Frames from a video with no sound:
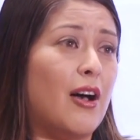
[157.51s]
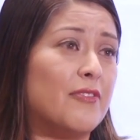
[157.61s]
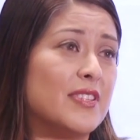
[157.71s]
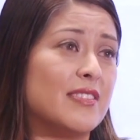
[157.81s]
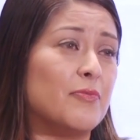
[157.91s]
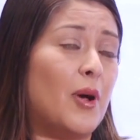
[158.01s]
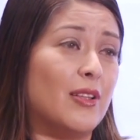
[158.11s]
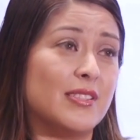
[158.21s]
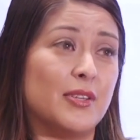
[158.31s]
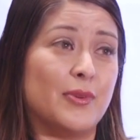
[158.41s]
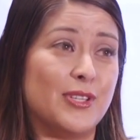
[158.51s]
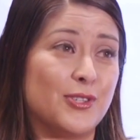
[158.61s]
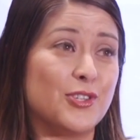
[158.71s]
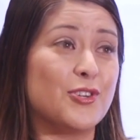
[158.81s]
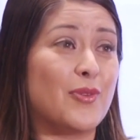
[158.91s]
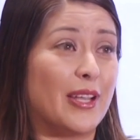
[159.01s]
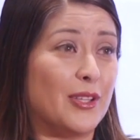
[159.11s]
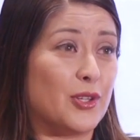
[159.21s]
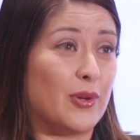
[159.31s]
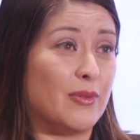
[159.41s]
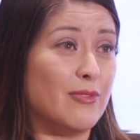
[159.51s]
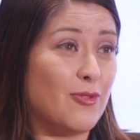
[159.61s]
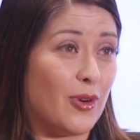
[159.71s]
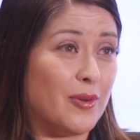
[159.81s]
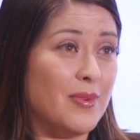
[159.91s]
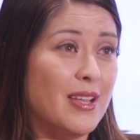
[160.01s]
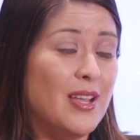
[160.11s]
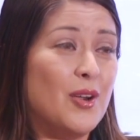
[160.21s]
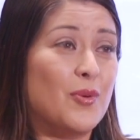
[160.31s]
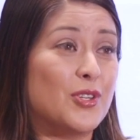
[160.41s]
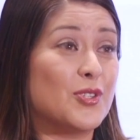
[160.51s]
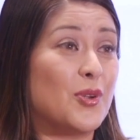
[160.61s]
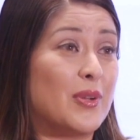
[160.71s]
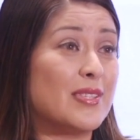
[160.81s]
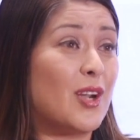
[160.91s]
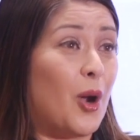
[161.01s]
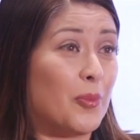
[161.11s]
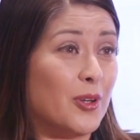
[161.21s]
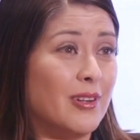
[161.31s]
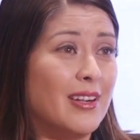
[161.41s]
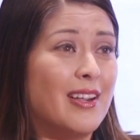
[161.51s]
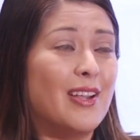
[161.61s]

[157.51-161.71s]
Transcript: Office of Policy Research and Regulatory Reform, which is known as COPPER.